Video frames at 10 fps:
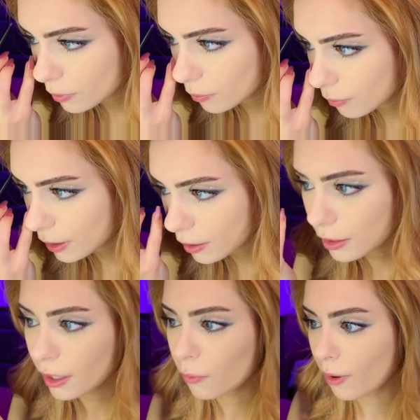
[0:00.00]
where
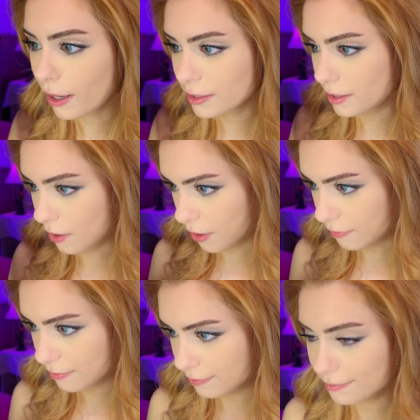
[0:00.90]
they waxed it
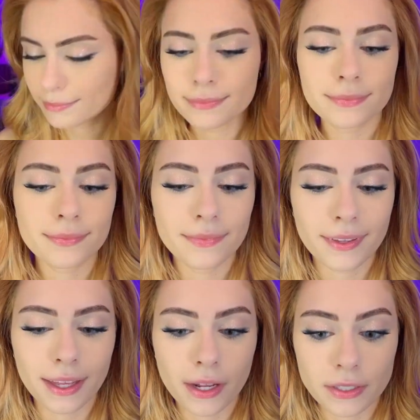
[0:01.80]
off.
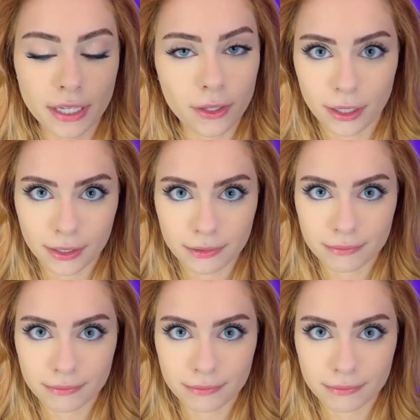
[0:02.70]
Now take a look.